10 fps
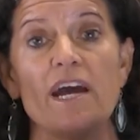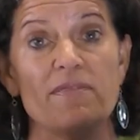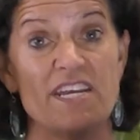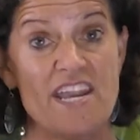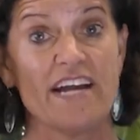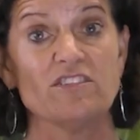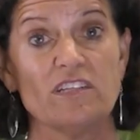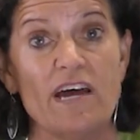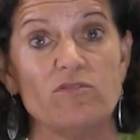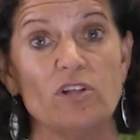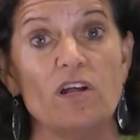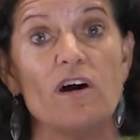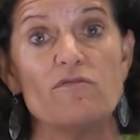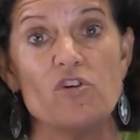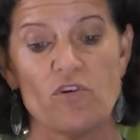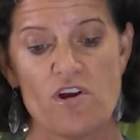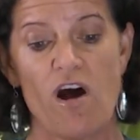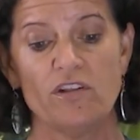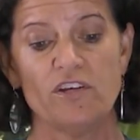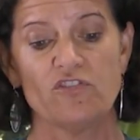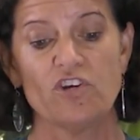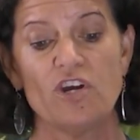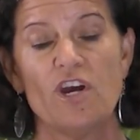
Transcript: and the next level of your knowledge.